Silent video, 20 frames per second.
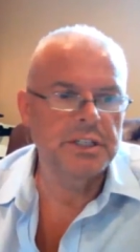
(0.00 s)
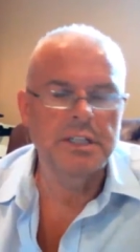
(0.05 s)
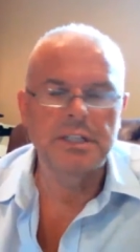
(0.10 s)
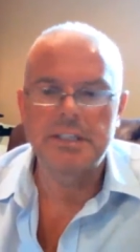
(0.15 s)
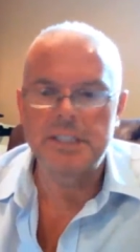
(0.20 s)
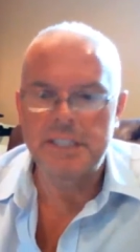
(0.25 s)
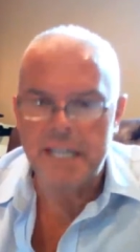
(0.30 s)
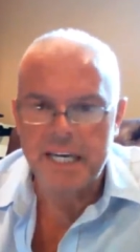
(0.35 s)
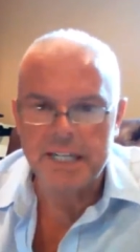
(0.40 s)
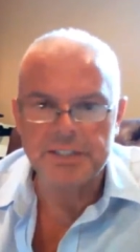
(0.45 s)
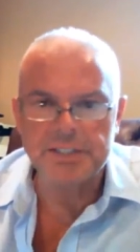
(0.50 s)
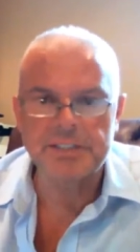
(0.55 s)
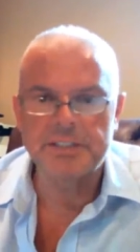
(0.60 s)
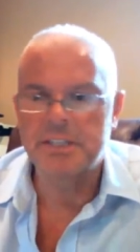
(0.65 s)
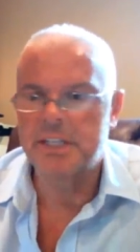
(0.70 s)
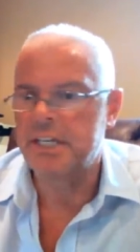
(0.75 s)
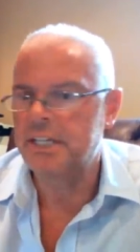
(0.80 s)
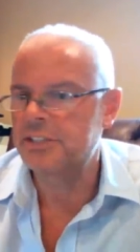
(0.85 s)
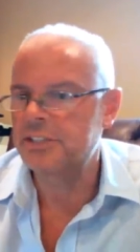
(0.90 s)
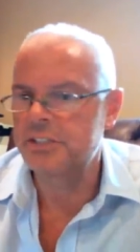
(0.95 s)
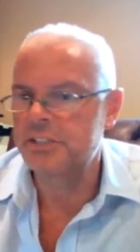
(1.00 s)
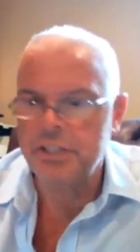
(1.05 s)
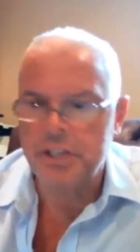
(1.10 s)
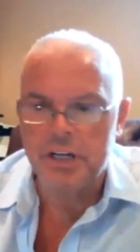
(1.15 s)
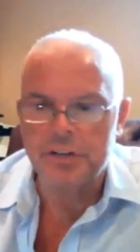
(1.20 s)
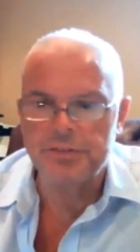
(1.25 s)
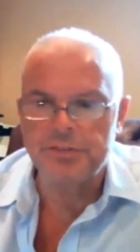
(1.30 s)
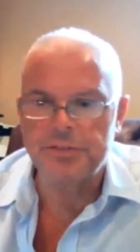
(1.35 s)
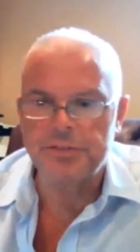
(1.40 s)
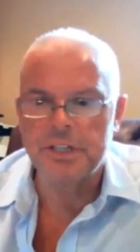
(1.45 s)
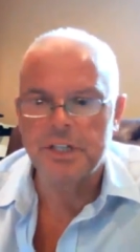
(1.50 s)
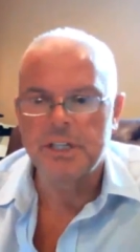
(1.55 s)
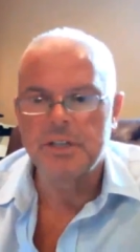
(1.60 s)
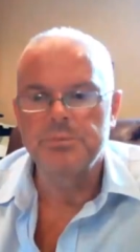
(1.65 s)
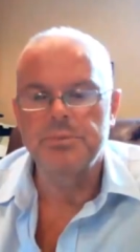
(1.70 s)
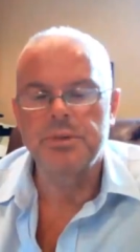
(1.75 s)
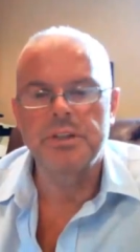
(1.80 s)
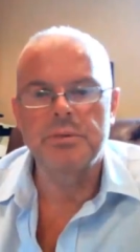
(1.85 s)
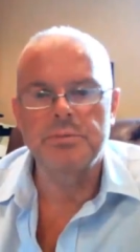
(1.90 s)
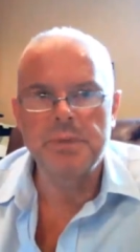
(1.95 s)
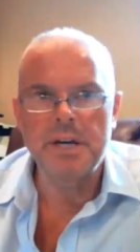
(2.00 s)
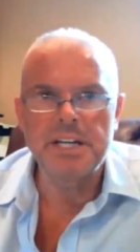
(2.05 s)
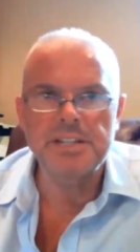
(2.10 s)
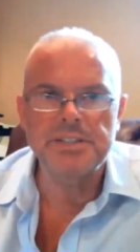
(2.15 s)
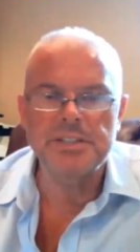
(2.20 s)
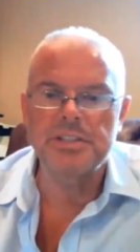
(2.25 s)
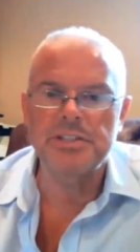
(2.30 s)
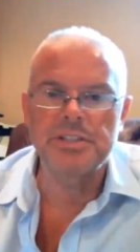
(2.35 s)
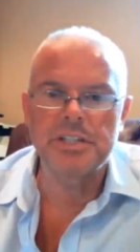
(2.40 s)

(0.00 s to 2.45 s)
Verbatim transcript: Yes, it's tough, but the message